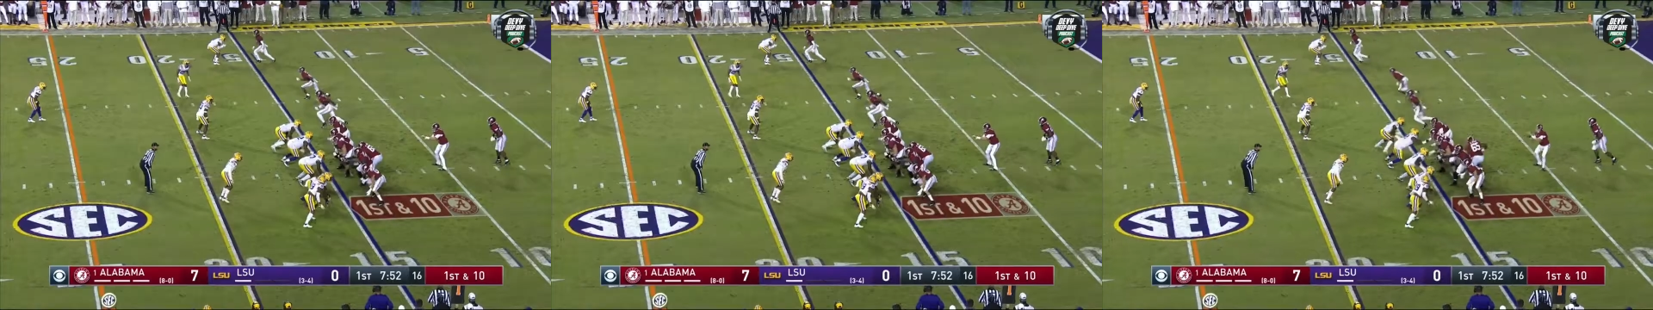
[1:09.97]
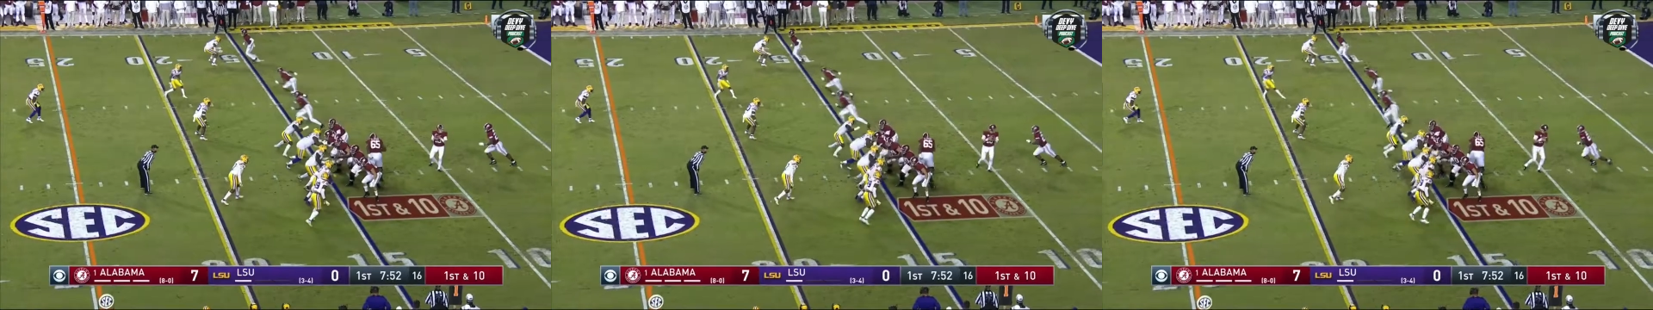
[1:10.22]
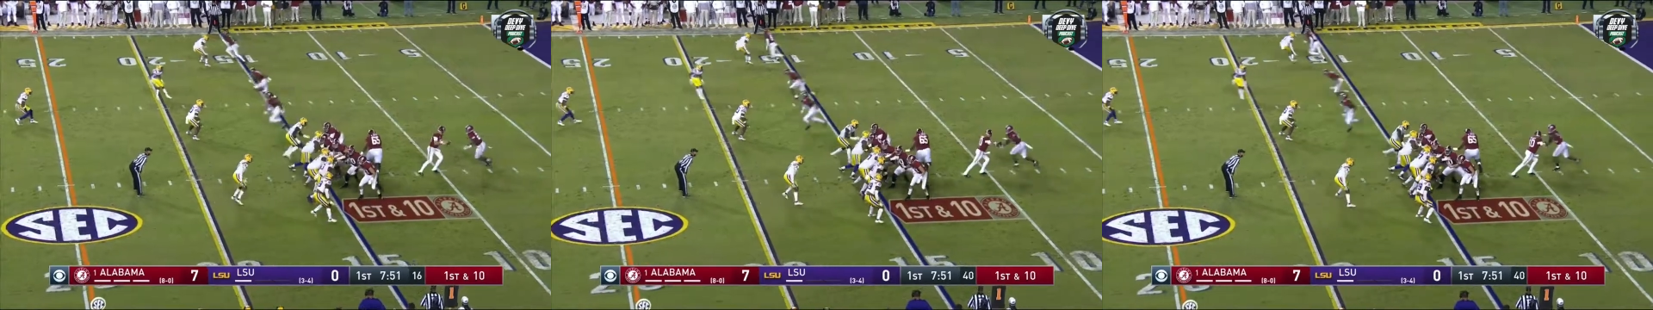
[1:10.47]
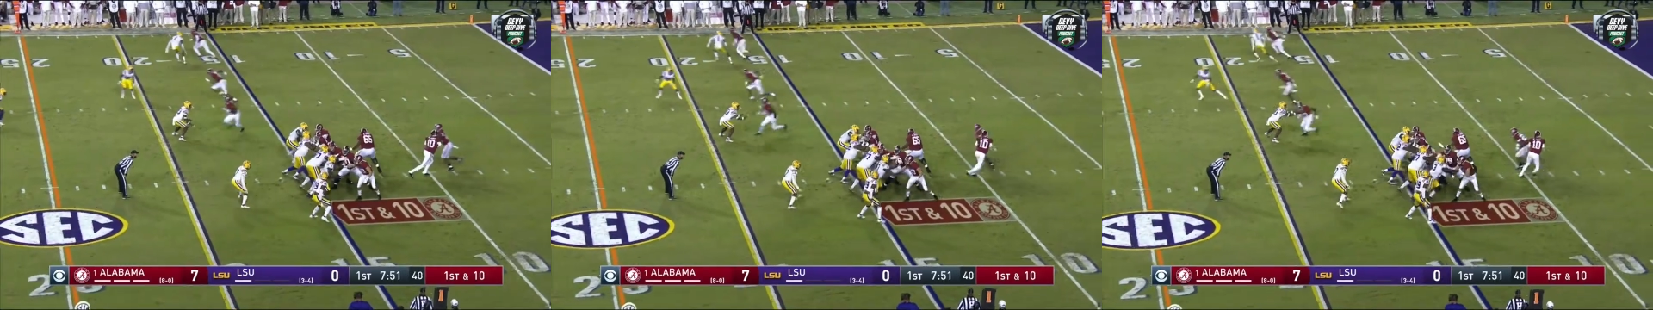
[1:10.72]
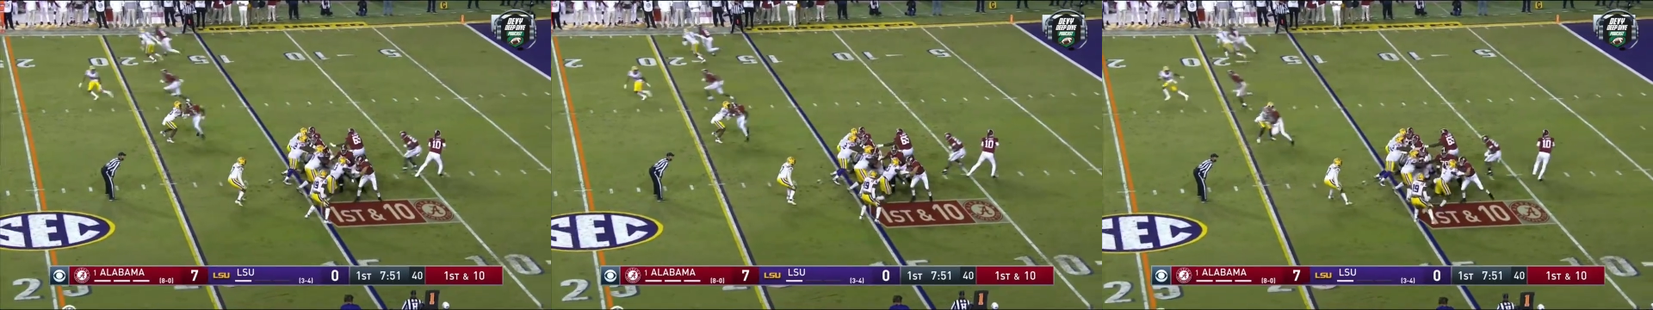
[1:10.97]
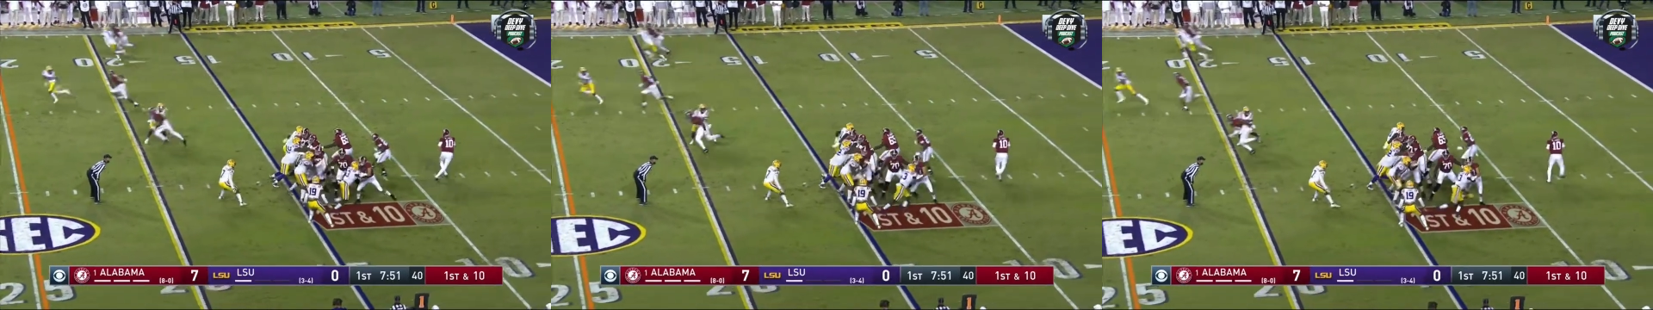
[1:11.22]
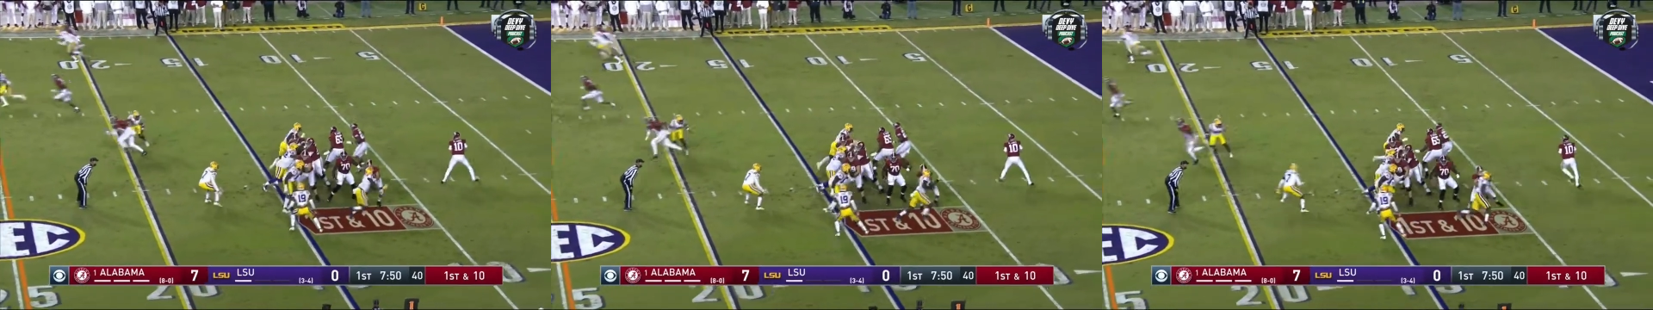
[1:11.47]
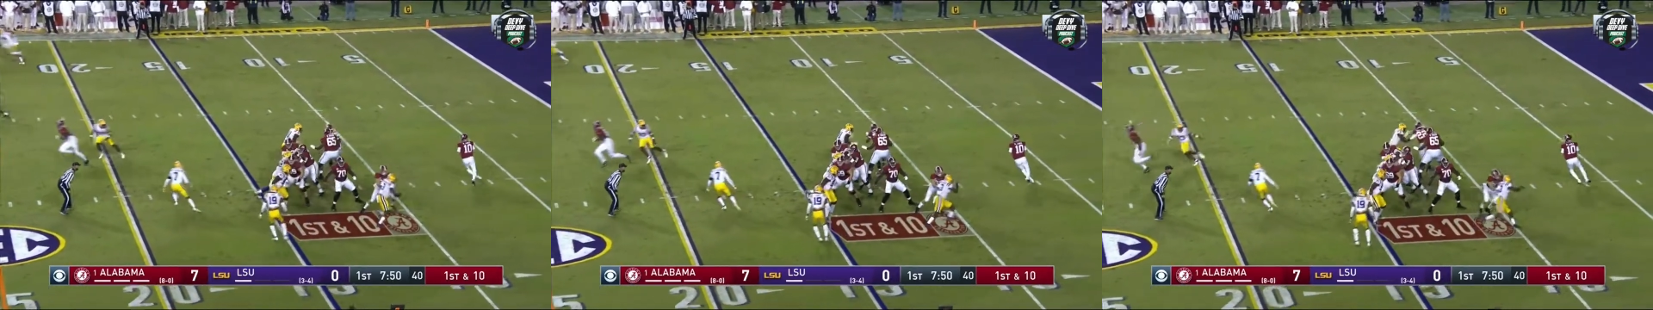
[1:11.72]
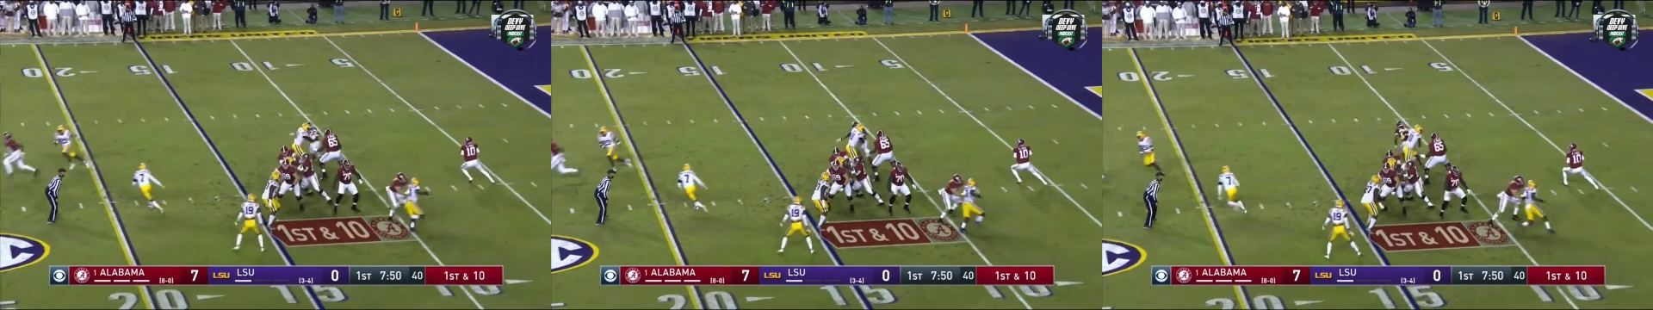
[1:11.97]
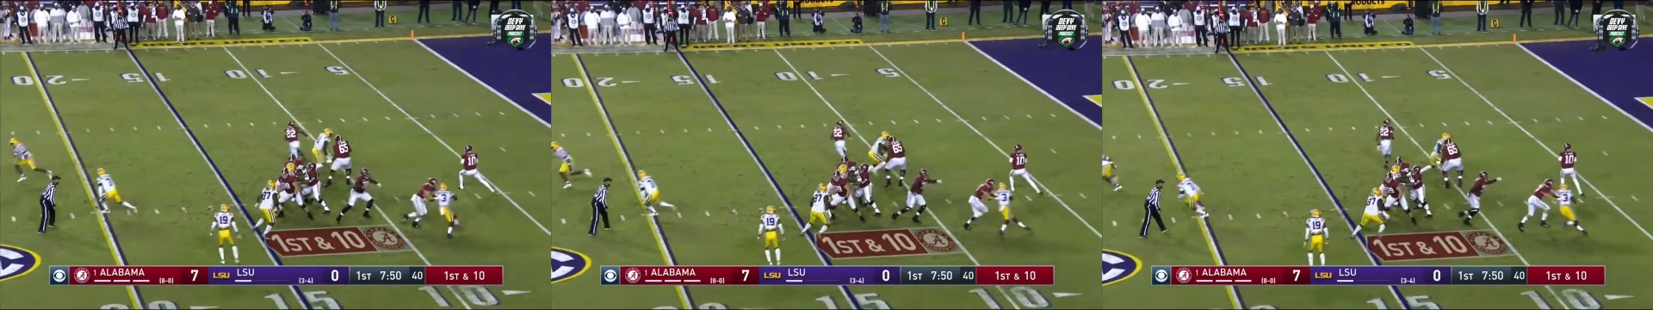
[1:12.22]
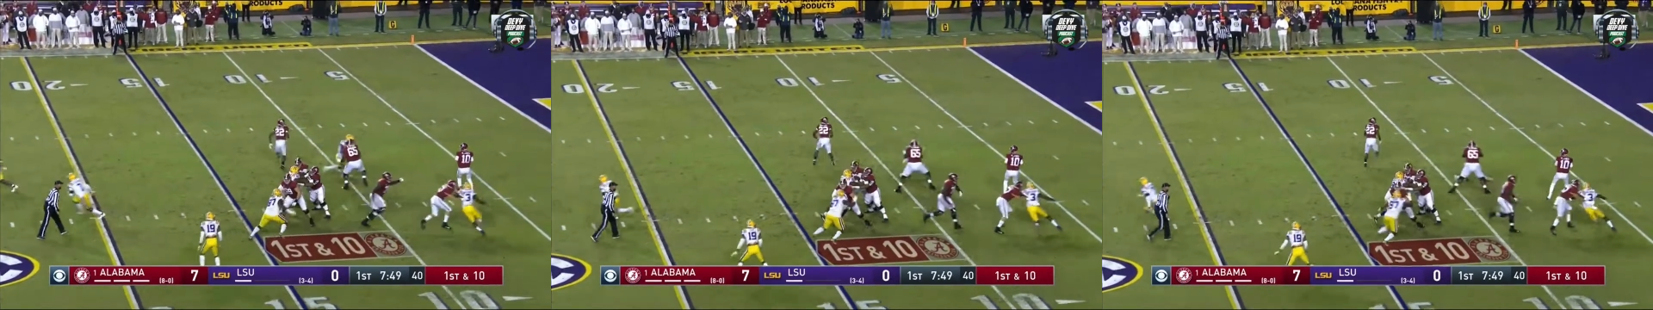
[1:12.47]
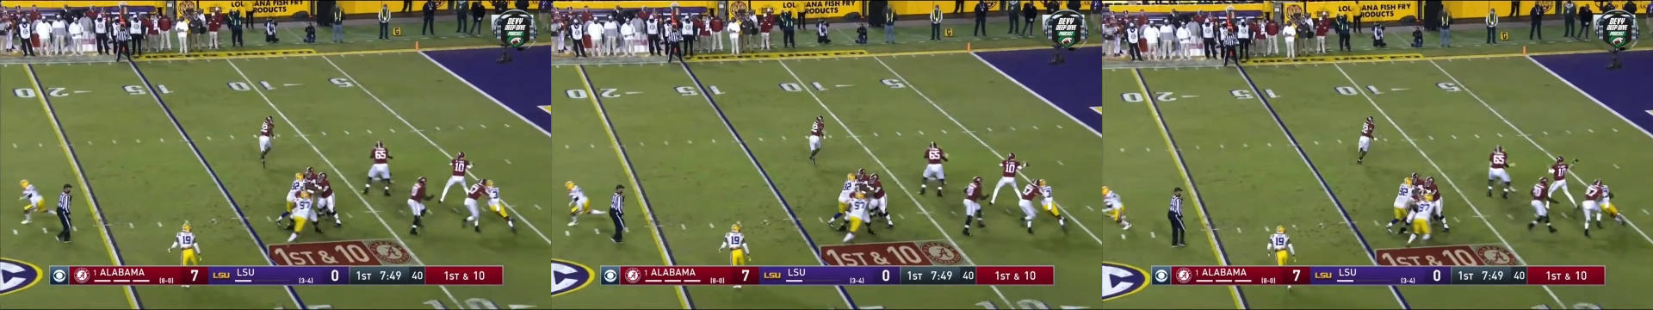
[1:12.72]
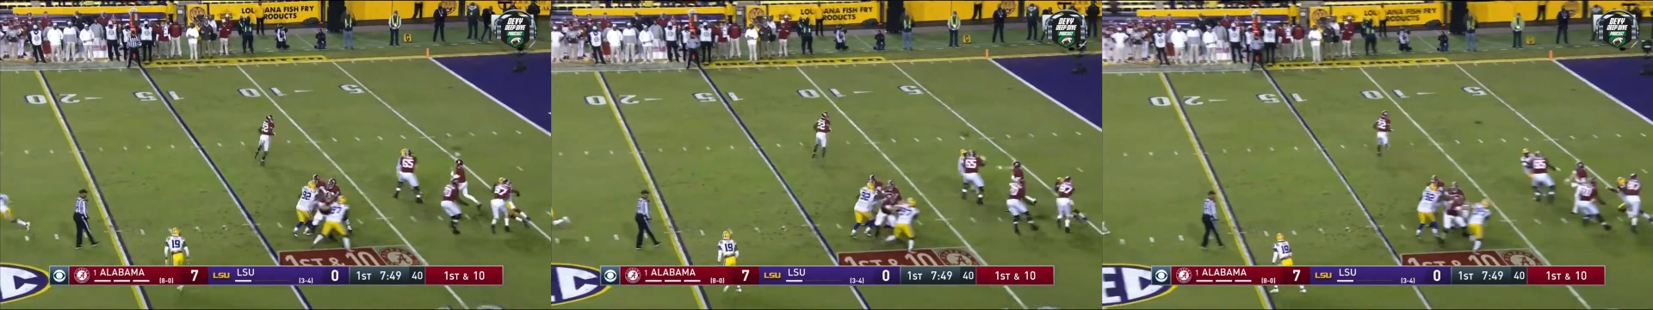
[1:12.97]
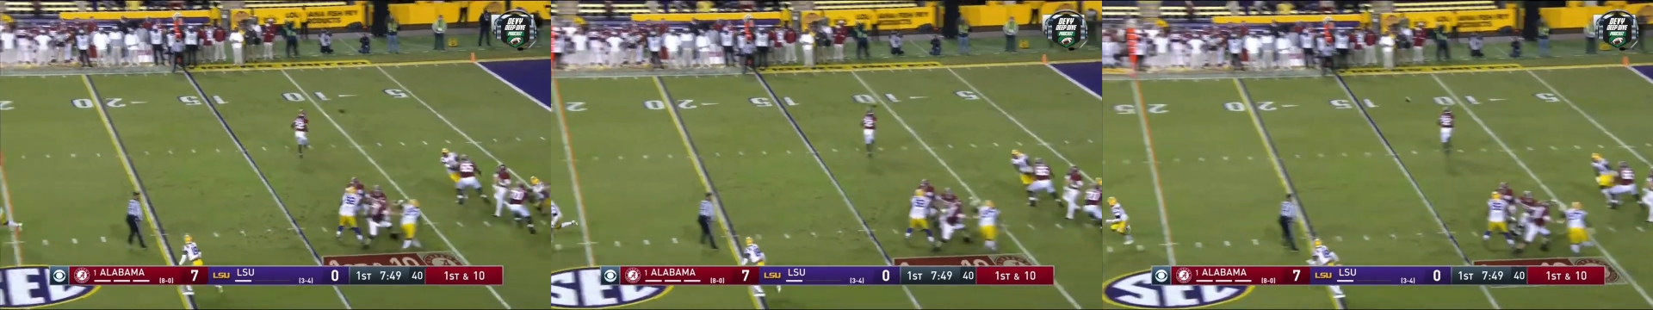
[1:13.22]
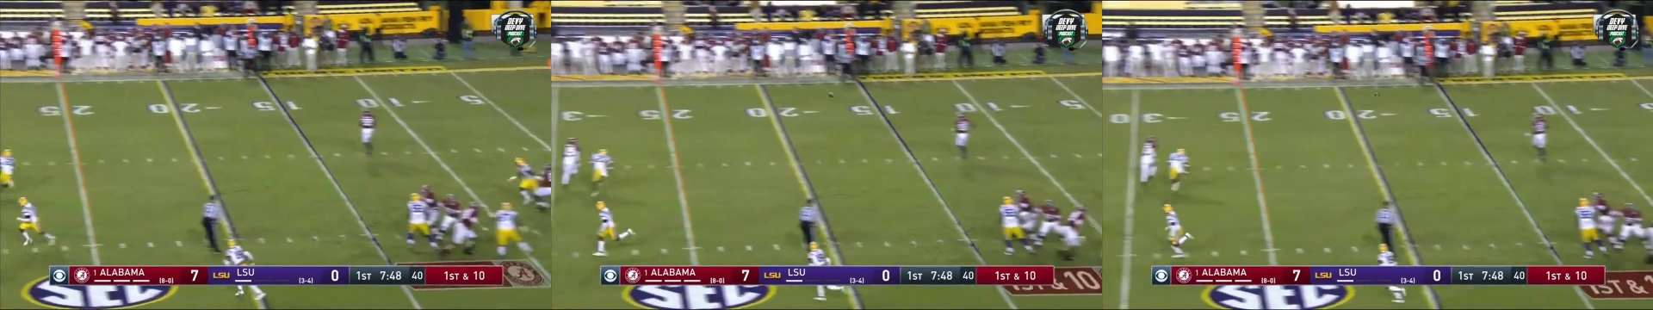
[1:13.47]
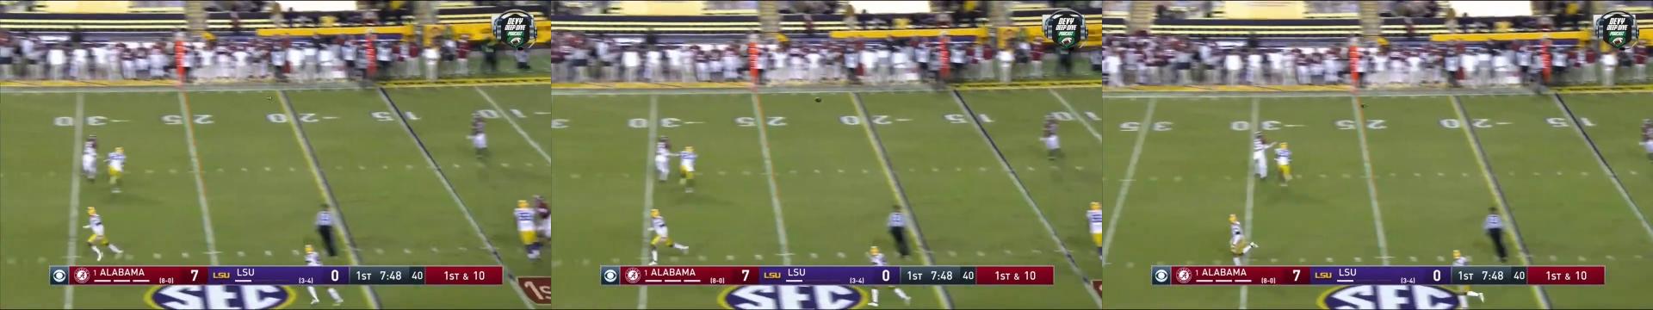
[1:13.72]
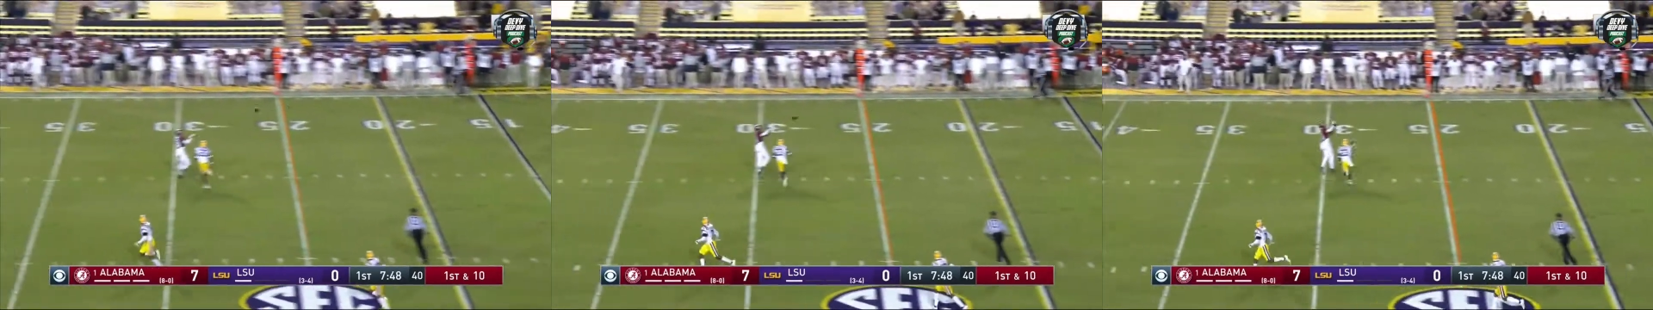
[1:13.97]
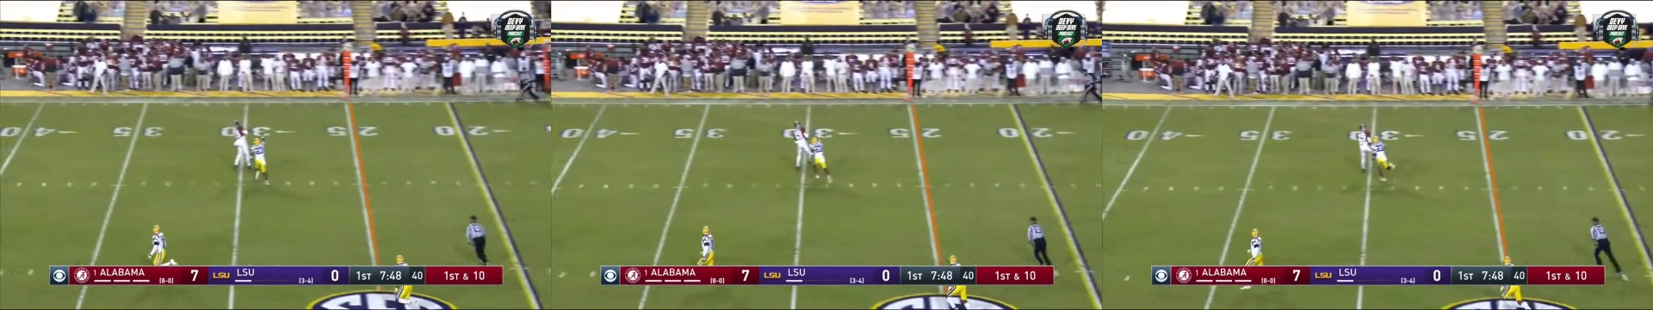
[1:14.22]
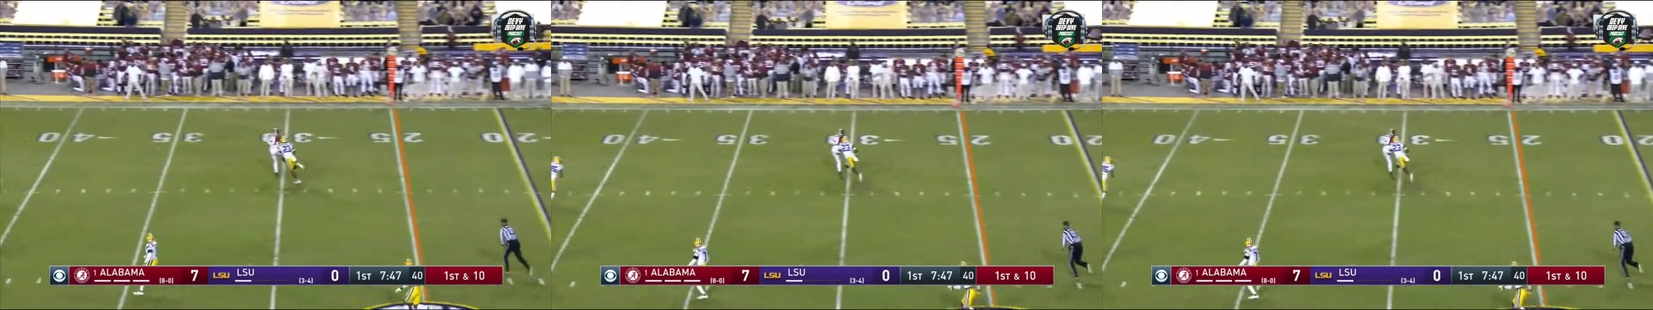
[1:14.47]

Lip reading: No face is visible, so there are no lips to read.